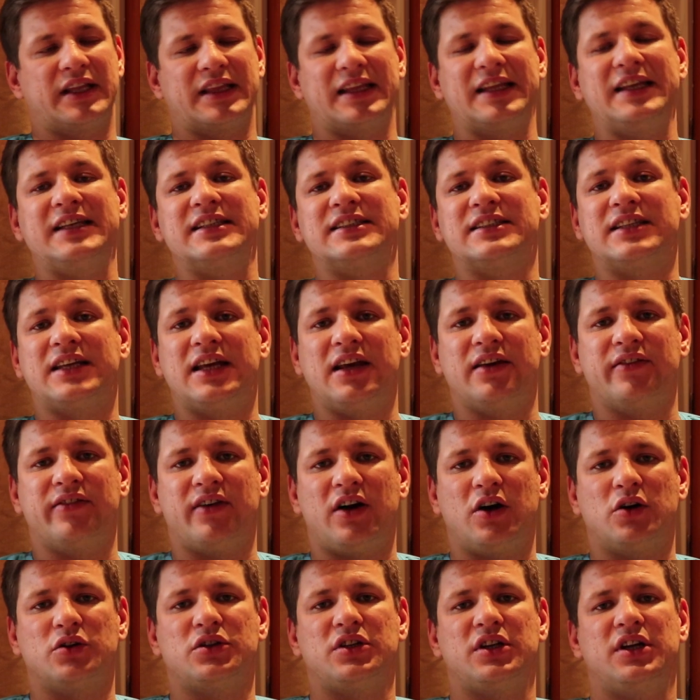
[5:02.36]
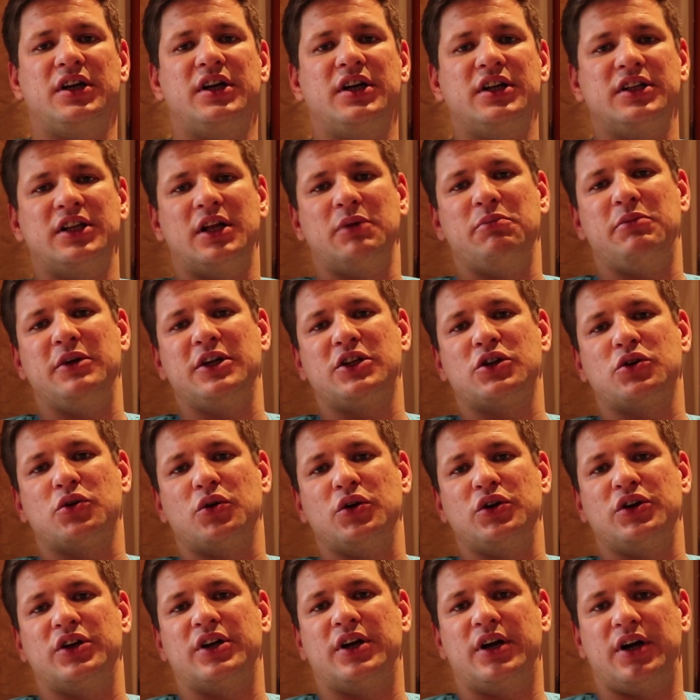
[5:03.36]
at least give out the
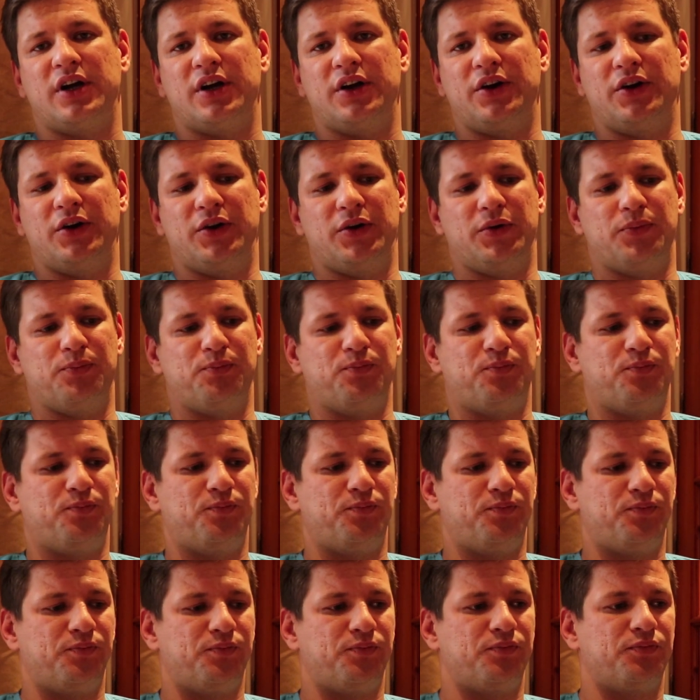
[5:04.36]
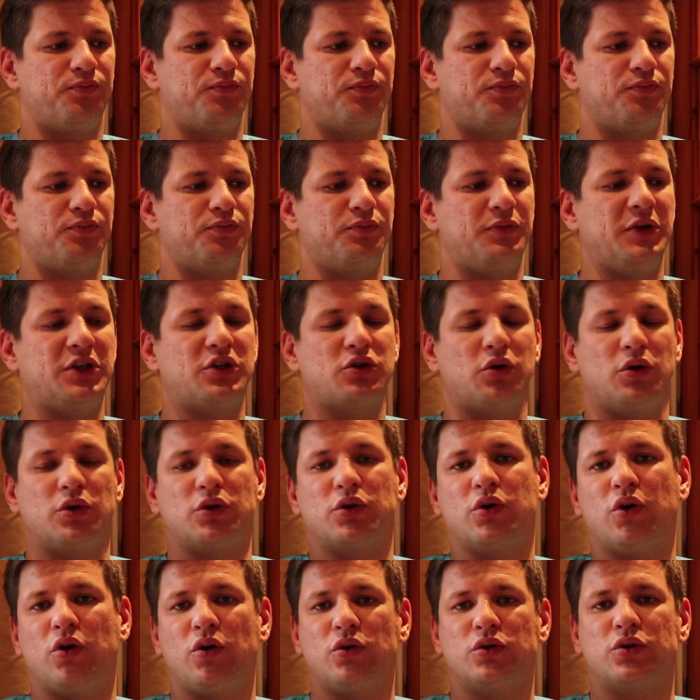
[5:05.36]
Bitcoin
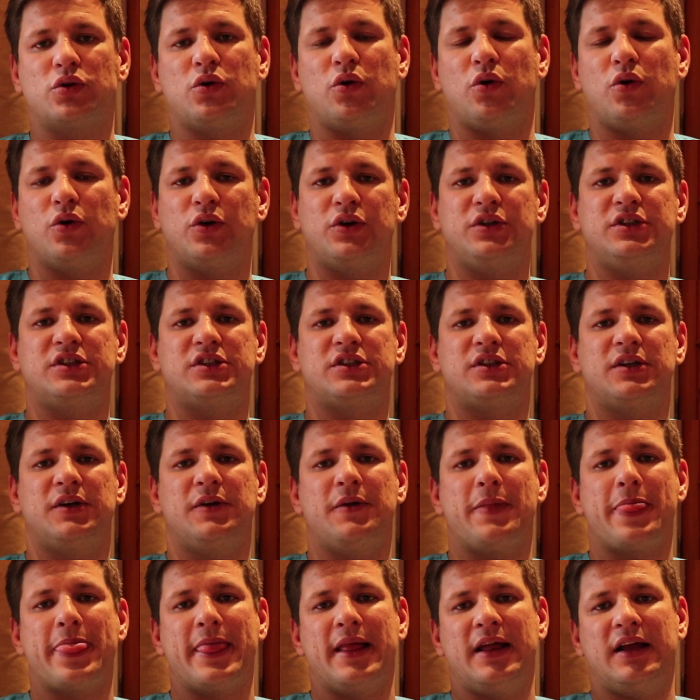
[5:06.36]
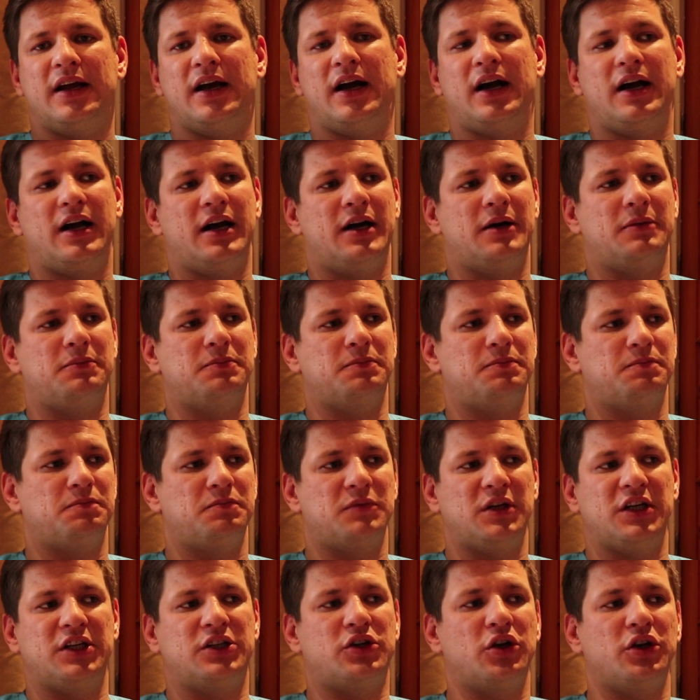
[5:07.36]
Bitcoin gold coins.
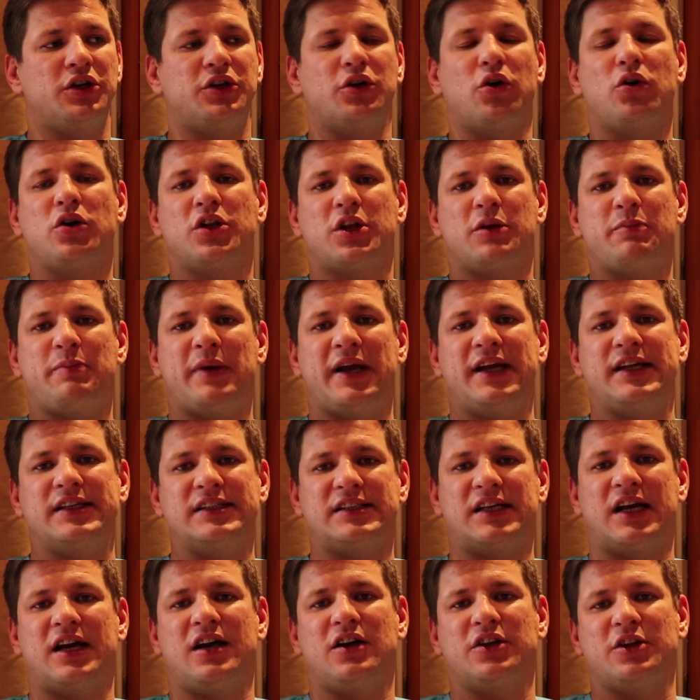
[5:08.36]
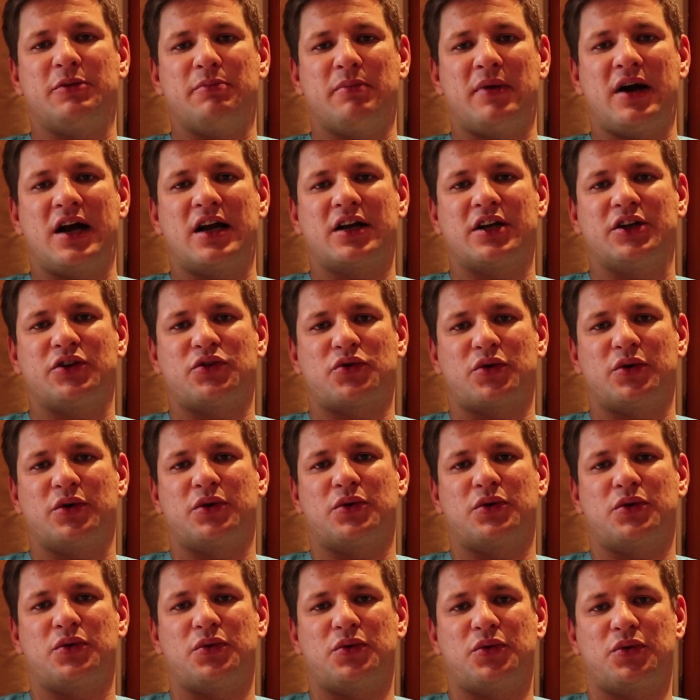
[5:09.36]
It all depends how the market
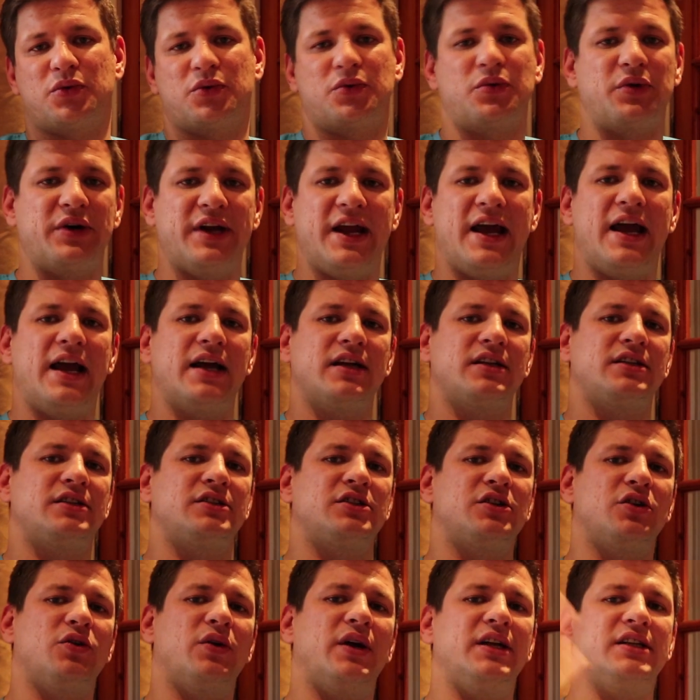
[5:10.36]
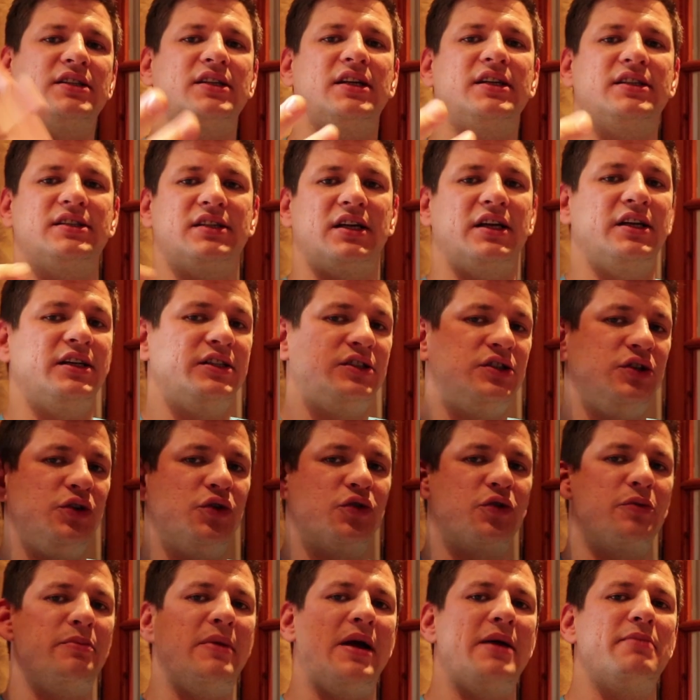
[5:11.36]
reacts. So as
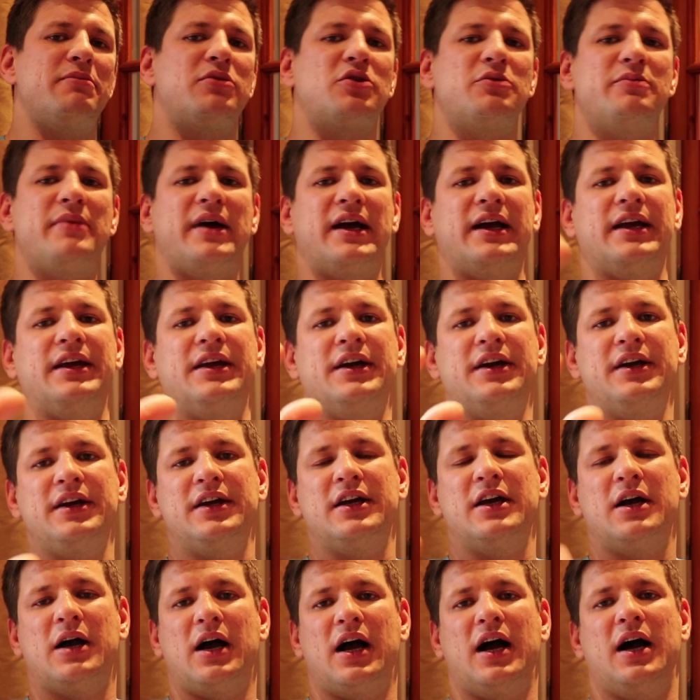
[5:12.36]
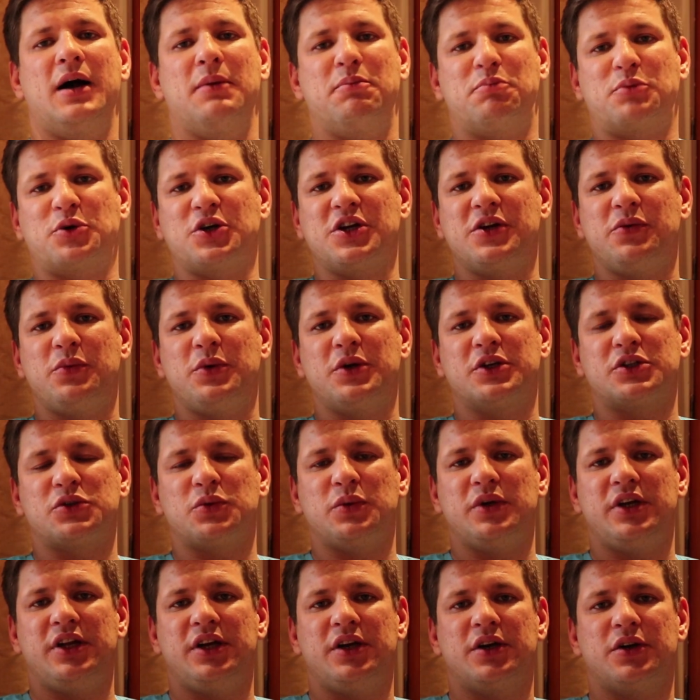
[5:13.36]
you remember my previous
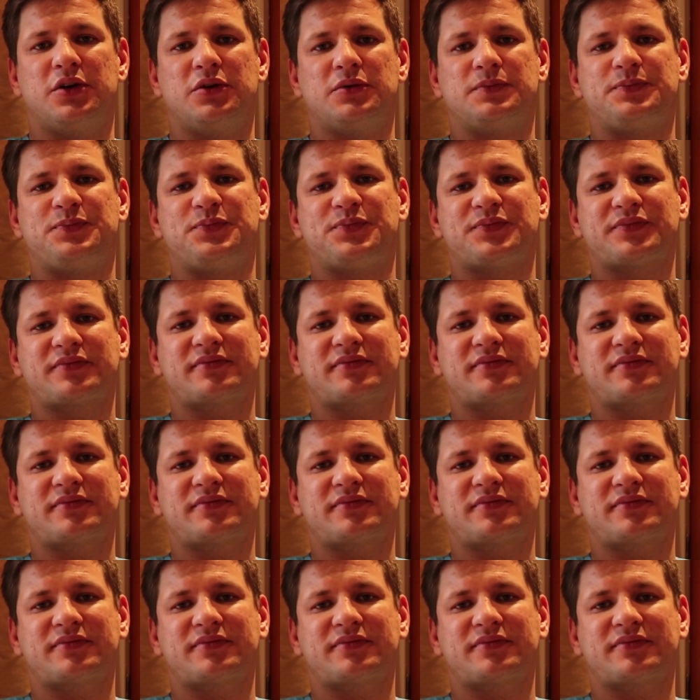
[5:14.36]
video